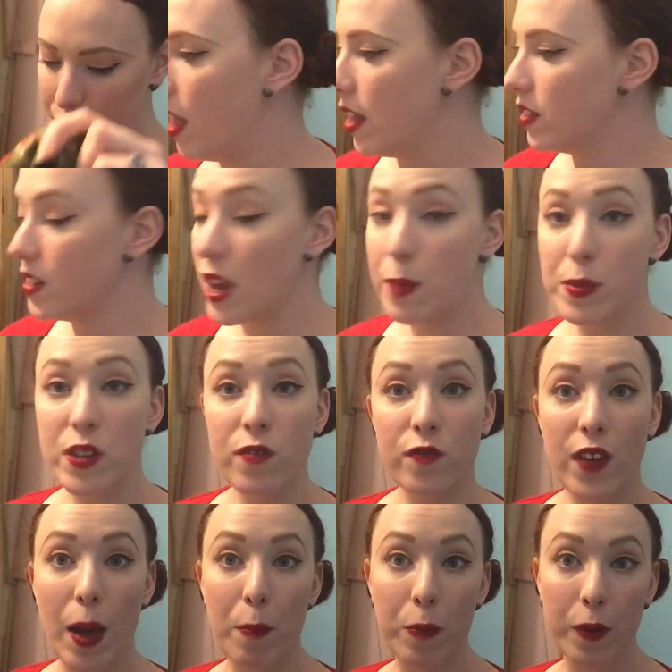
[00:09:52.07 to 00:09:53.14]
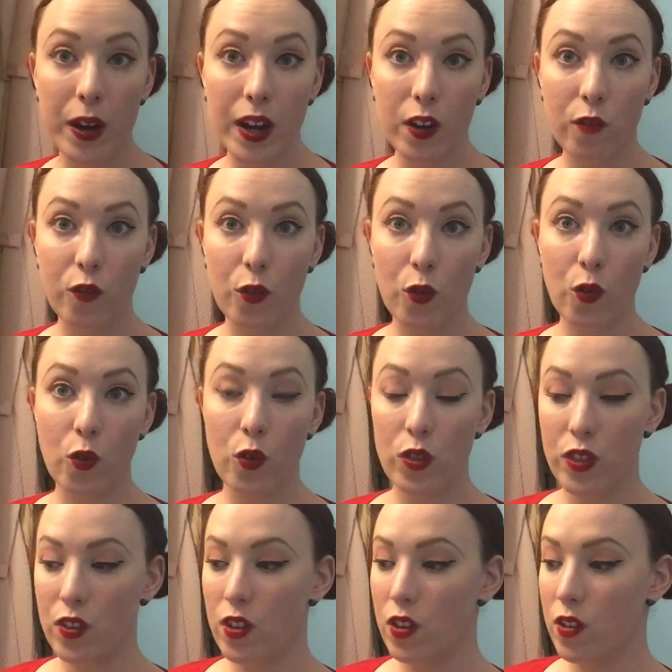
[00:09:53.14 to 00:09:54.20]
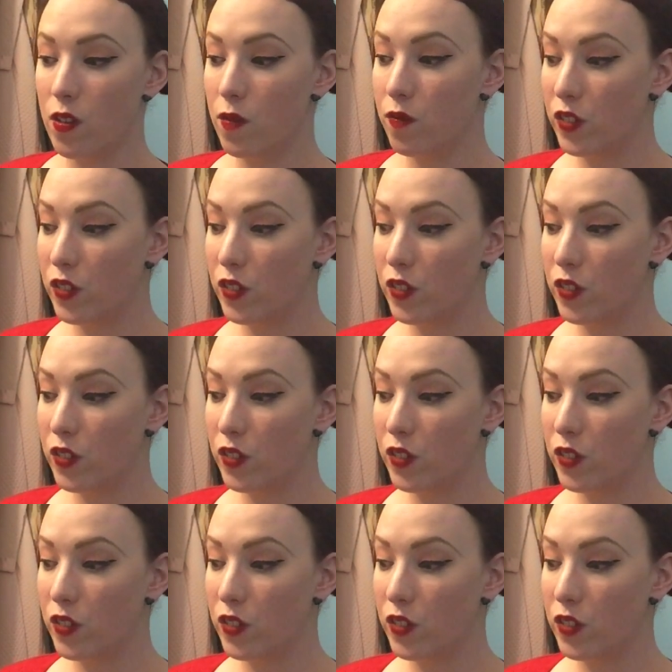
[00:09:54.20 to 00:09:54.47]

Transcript: In terms of fabric for the